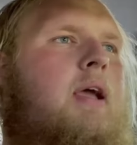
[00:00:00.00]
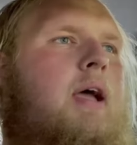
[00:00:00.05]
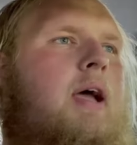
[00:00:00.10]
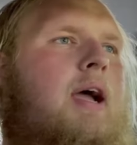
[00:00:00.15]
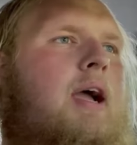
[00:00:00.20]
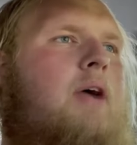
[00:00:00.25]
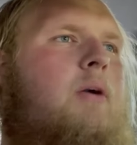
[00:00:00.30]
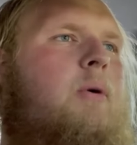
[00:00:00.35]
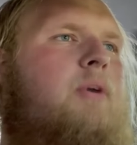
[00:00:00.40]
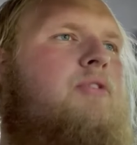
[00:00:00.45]

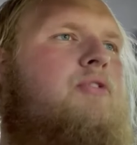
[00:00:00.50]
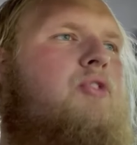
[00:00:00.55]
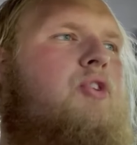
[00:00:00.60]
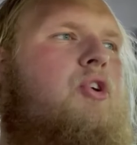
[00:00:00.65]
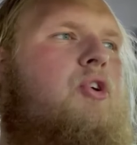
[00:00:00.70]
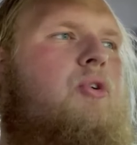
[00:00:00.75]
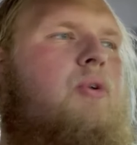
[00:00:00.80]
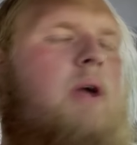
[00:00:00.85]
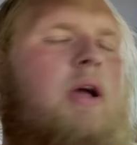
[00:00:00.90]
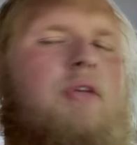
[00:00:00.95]
I always
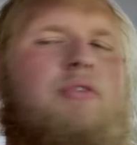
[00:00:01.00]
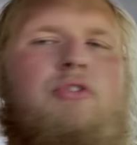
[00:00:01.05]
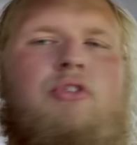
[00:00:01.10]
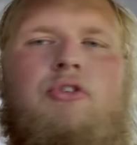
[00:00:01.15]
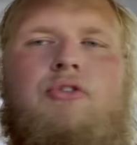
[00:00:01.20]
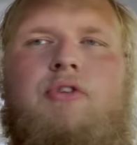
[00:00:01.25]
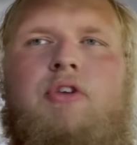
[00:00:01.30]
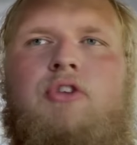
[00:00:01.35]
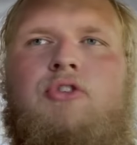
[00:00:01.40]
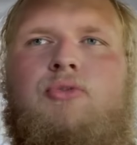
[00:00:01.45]
knew
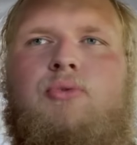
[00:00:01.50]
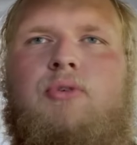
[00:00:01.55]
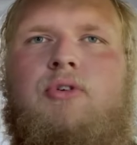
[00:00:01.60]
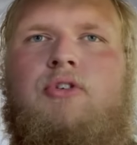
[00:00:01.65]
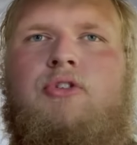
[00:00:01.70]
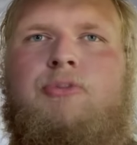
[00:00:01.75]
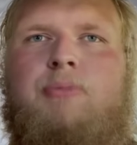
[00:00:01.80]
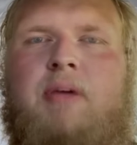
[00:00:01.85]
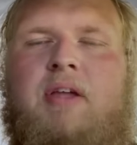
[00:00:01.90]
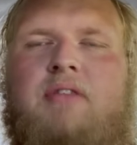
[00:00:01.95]
SUVs were
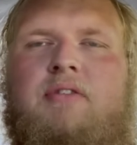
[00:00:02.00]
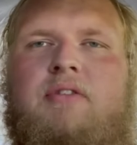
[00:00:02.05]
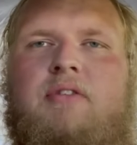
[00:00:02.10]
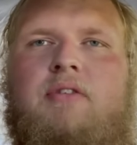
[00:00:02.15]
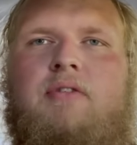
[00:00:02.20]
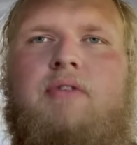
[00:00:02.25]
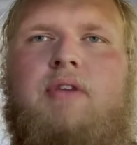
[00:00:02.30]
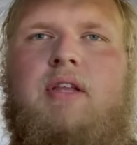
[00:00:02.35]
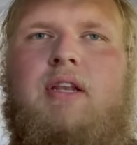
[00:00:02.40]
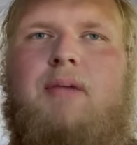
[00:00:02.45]

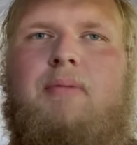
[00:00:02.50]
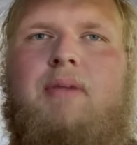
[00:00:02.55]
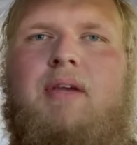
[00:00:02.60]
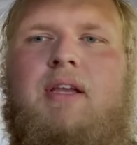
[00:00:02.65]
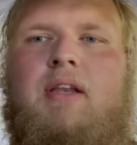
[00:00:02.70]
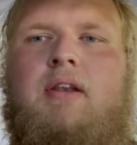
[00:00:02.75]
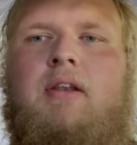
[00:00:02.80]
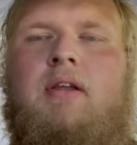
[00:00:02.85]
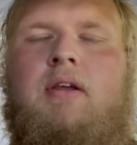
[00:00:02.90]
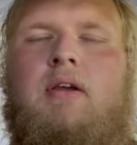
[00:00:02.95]
expensive. And I
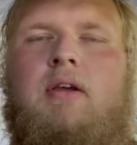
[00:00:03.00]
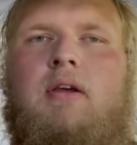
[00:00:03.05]
mean,